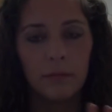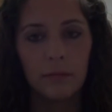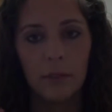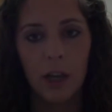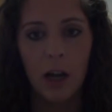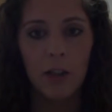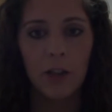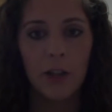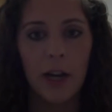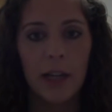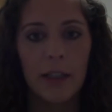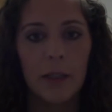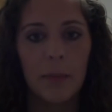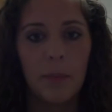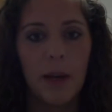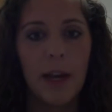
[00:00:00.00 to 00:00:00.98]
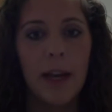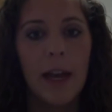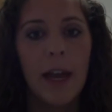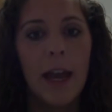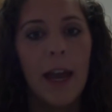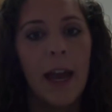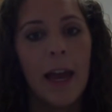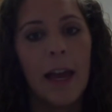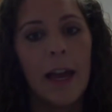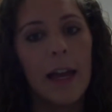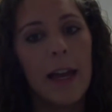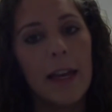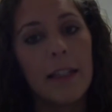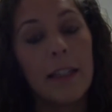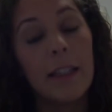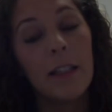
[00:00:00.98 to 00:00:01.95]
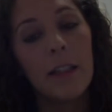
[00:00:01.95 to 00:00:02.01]
contrast. But
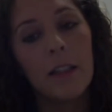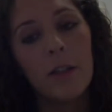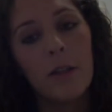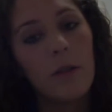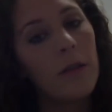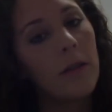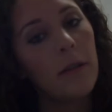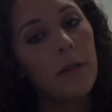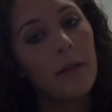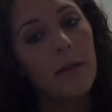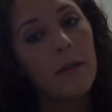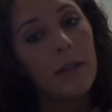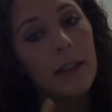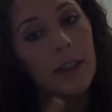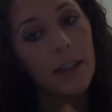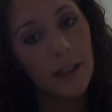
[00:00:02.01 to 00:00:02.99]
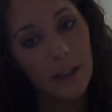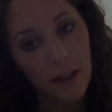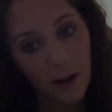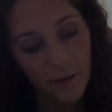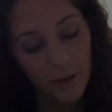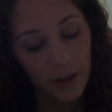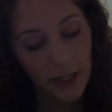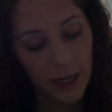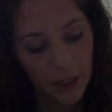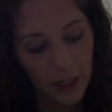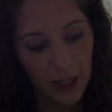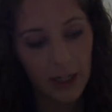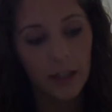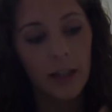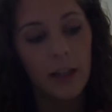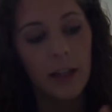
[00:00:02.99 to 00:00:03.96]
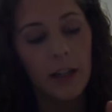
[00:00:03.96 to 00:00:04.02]
since this
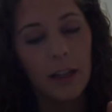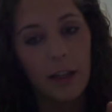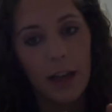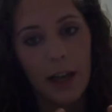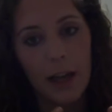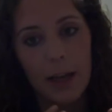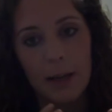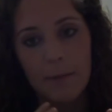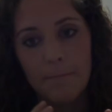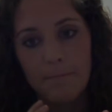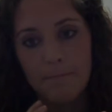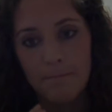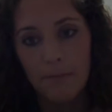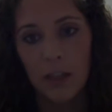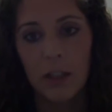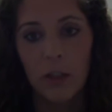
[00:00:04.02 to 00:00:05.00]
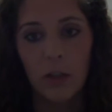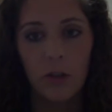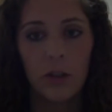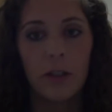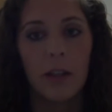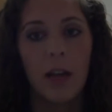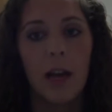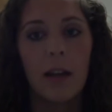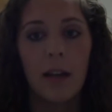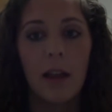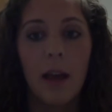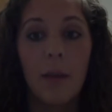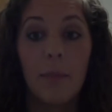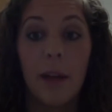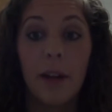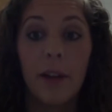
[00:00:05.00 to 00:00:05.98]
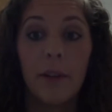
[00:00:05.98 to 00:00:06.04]
conversation, the student has gotten a lot
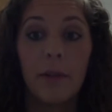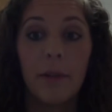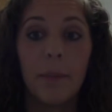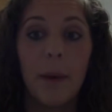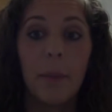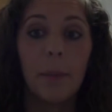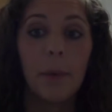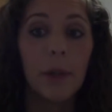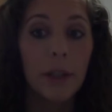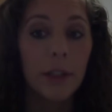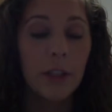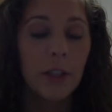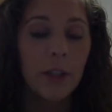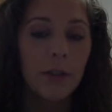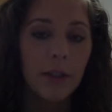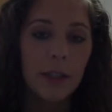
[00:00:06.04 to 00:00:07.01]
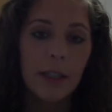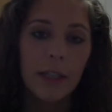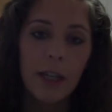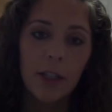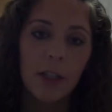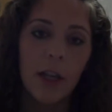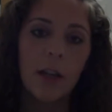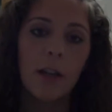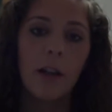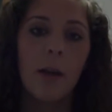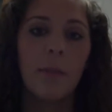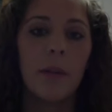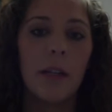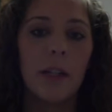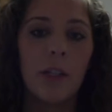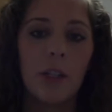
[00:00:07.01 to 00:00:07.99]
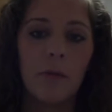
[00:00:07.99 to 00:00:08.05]
better at remembering to use the TH letter
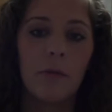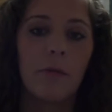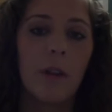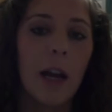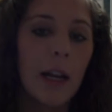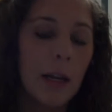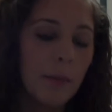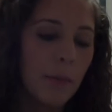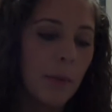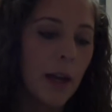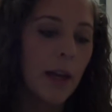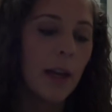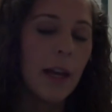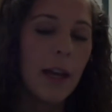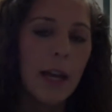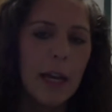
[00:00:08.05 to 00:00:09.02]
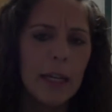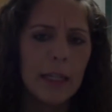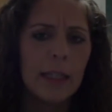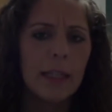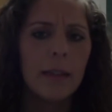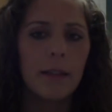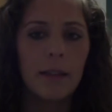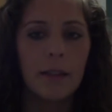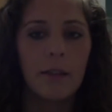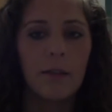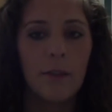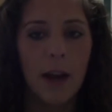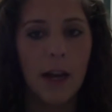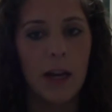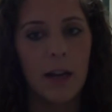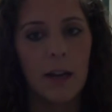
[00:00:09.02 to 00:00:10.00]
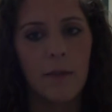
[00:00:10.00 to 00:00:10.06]
combination when writing, but he is still
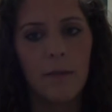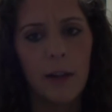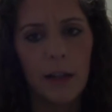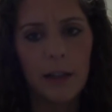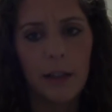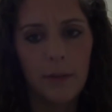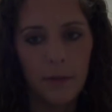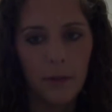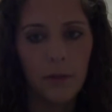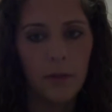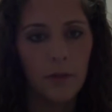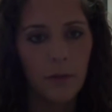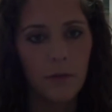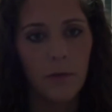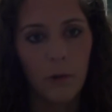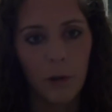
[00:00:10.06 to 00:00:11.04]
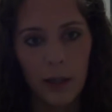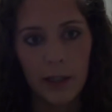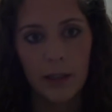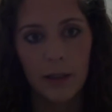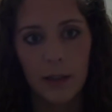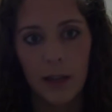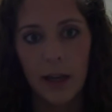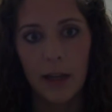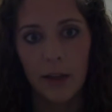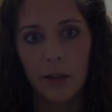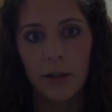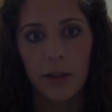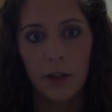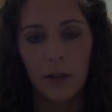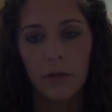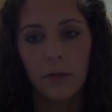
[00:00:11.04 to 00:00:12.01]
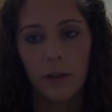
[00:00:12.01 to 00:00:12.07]
finding it very difficult to voice that
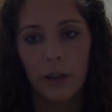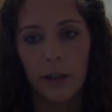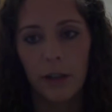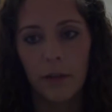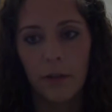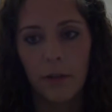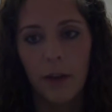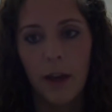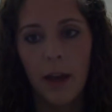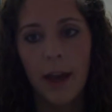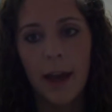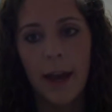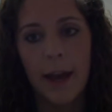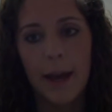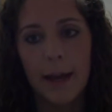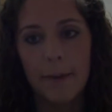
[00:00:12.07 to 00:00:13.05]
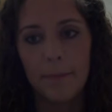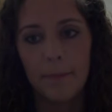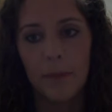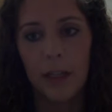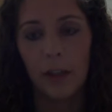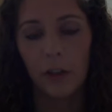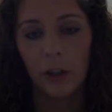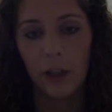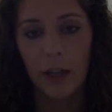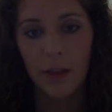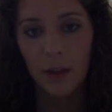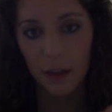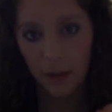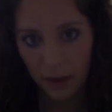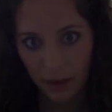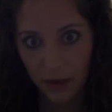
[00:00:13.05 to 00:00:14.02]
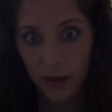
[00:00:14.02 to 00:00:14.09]
interdental fricative and create the
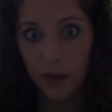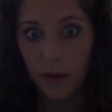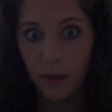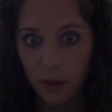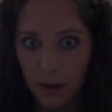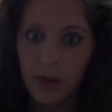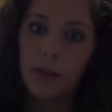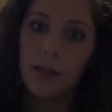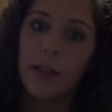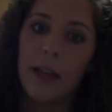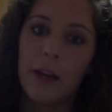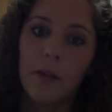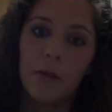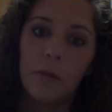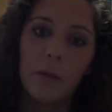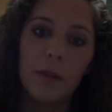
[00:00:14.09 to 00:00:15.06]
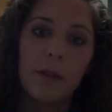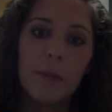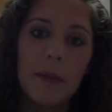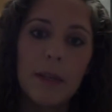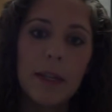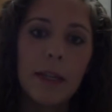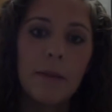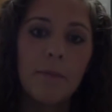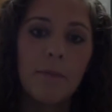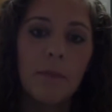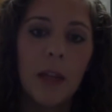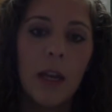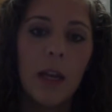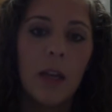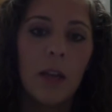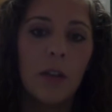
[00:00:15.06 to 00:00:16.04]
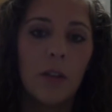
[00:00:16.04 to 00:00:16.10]
th sound when speaking.
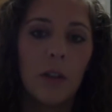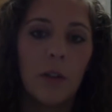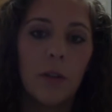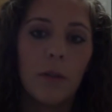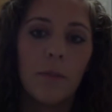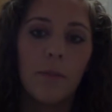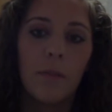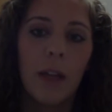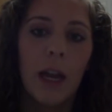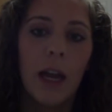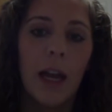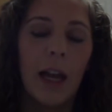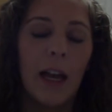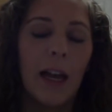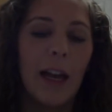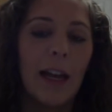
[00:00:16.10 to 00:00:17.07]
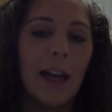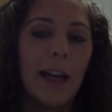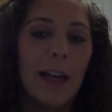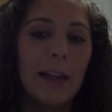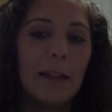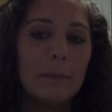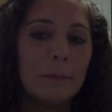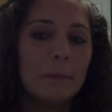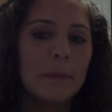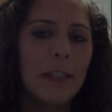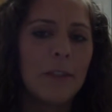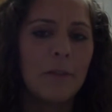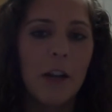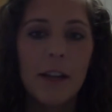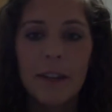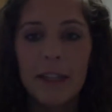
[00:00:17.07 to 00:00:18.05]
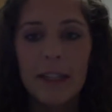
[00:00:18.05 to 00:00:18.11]
So I've
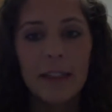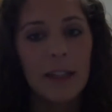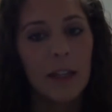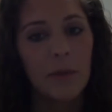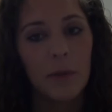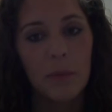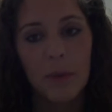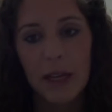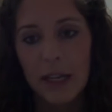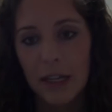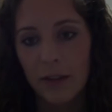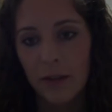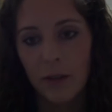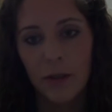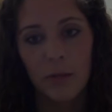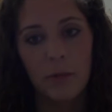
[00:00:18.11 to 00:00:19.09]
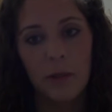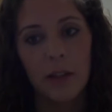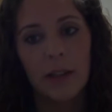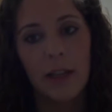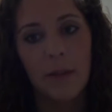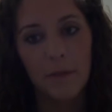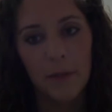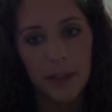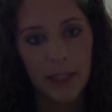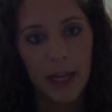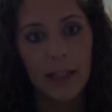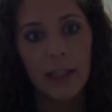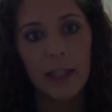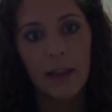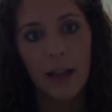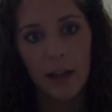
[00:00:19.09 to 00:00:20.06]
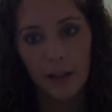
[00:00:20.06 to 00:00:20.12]
tried things like repeating those words,
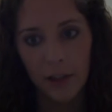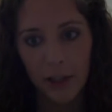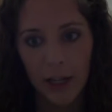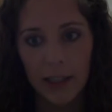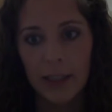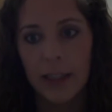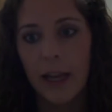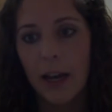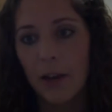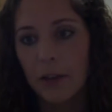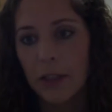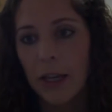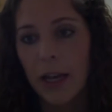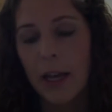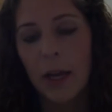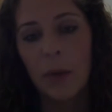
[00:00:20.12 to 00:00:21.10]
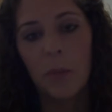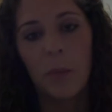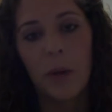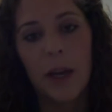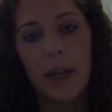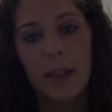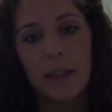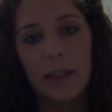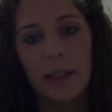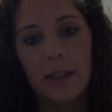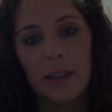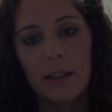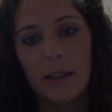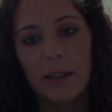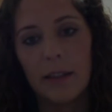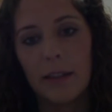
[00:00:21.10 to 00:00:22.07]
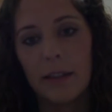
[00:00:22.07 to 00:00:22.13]
emphasizing that correct sound, but
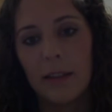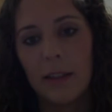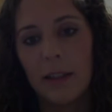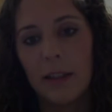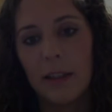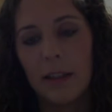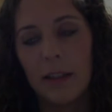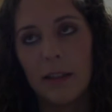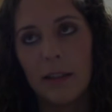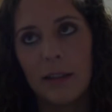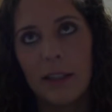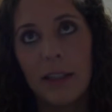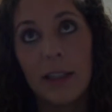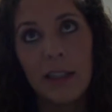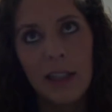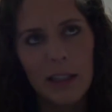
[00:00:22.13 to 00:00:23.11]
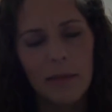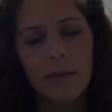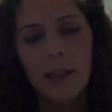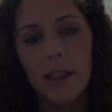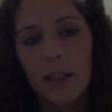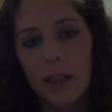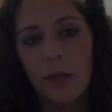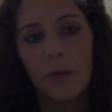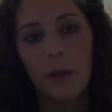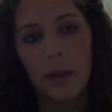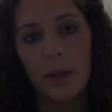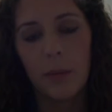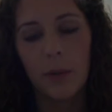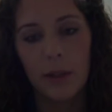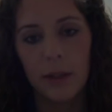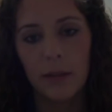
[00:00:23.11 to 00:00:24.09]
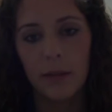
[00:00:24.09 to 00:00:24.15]
since this one doesn't really
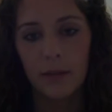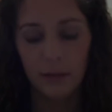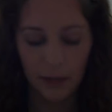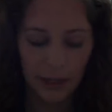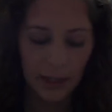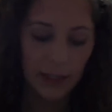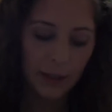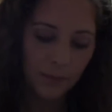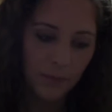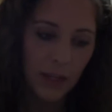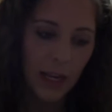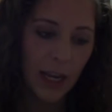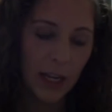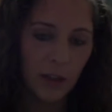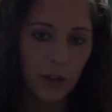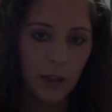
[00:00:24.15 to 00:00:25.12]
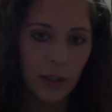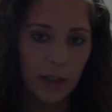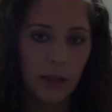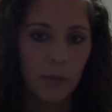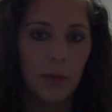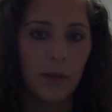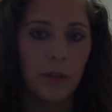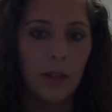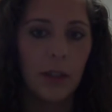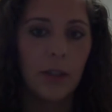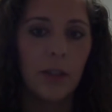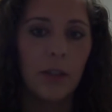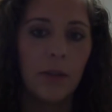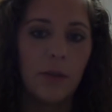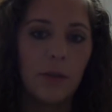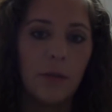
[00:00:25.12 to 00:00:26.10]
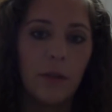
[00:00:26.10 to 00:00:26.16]
hinder his ability
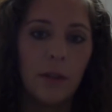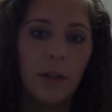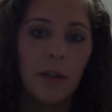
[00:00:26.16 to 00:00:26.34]
to